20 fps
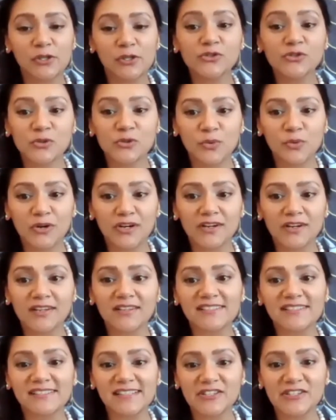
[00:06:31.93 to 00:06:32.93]
Social Work,
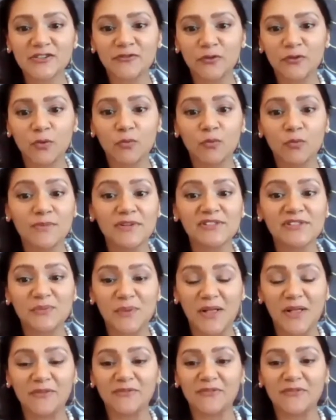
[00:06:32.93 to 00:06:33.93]
Center for Women's
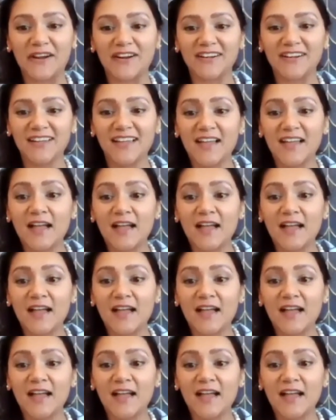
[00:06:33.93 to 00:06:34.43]
Welfare,